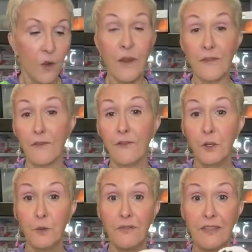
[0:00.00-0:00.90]
We have a
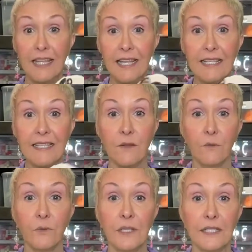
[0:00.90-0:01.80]
few of these
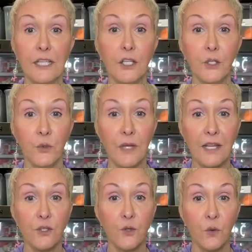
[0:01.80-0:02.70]
really cute
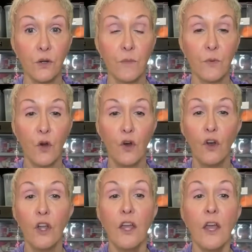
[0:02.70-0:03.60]
and
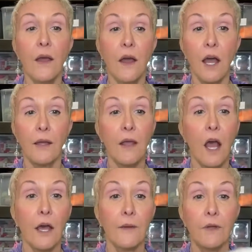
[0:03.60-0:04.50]
durable
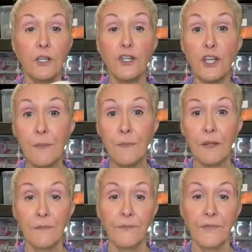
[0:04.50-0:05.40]
sheep,
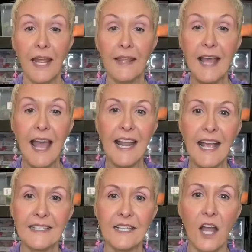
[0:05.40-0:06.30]
and that
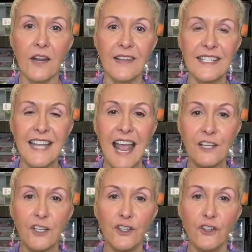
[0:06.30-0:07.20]
has kind of a
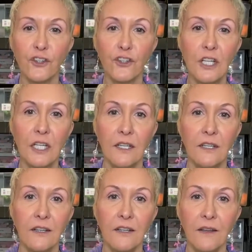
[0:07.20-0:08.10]
textured
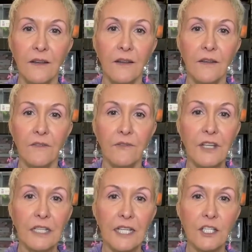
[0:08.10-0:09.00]

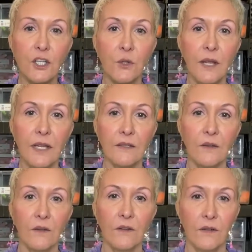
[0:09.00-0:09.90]
feeling to it.
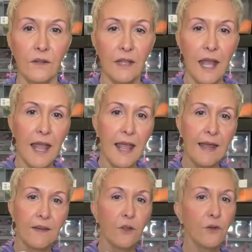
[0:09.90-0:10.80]

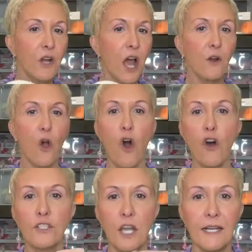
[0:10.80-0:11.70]
And they're not
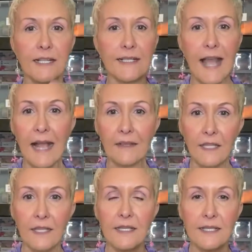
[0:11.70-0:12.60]
all done
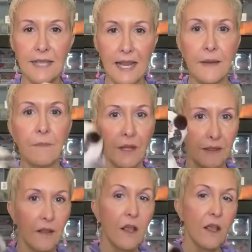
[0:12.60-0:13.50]
exactly the same, but
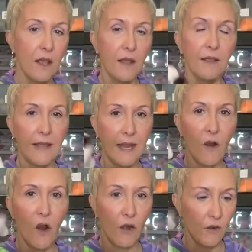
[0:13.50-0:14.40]
they
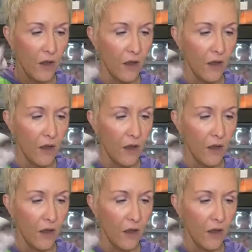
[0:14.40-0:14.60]
are,